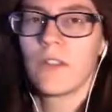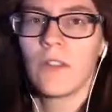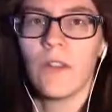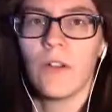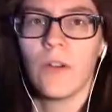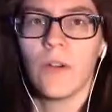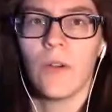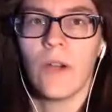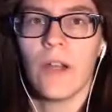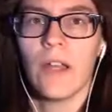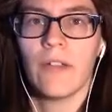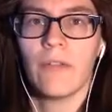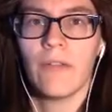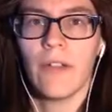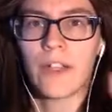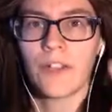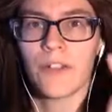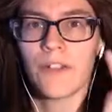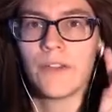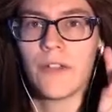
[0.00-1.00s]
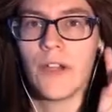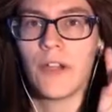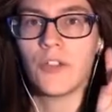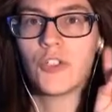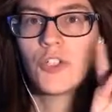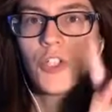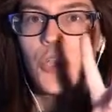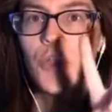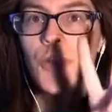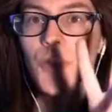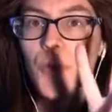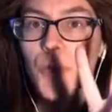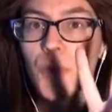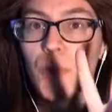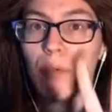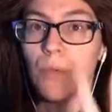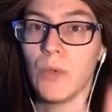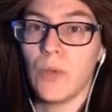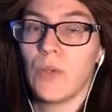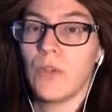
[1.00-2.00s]
So, I've actually found
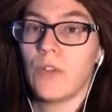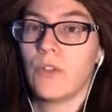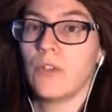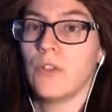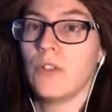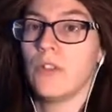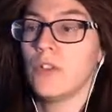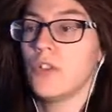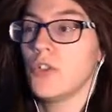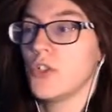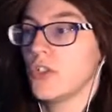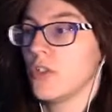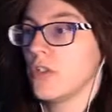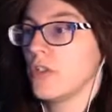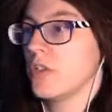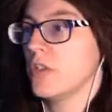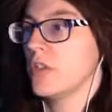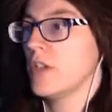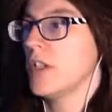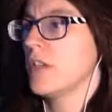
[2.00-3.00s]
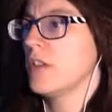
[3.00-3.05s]
2 solutions to